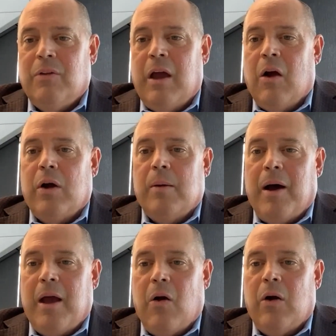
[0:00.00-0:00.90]
area
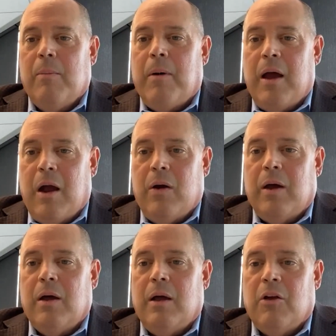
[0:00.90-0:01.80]
by area by
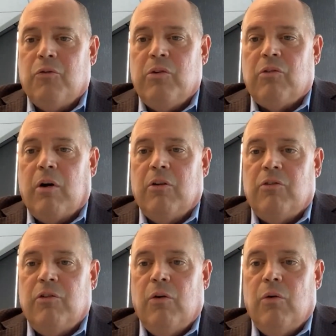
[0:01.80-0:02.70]
area as we started
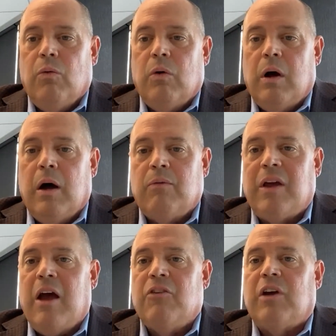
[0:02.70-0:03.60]
to
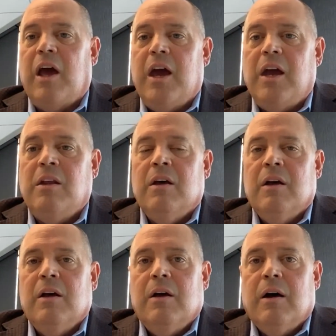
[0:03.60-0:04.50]
cascade
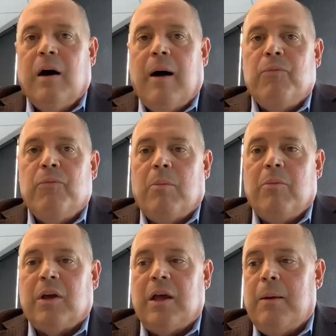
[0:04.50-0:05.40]
some
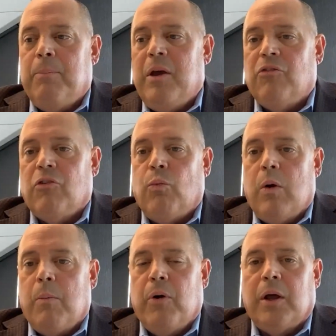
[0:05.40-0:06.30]
of the key pieces
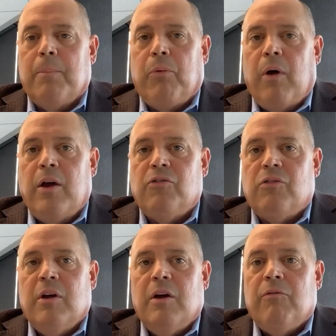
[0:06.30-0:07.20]
we were putting in
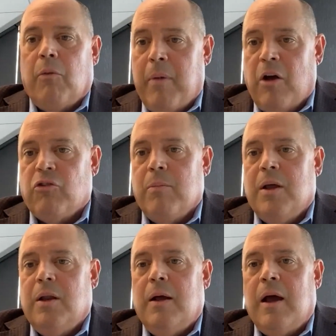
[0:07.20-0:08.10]
place for
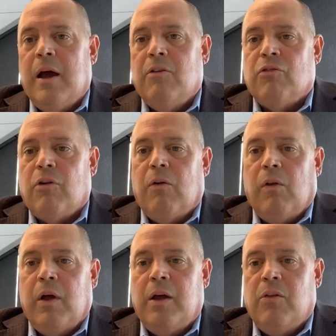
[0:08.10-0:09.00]
measurement, and
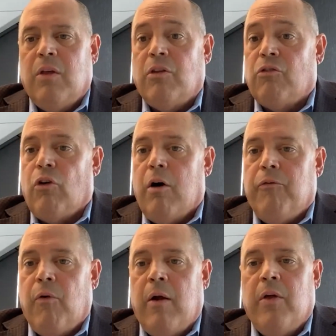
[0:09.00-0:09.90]
certainly the
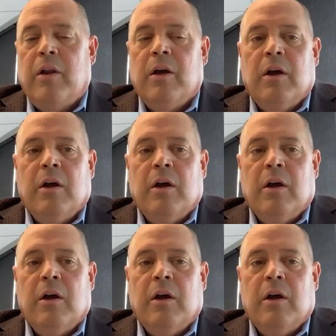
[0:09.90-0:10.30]
software that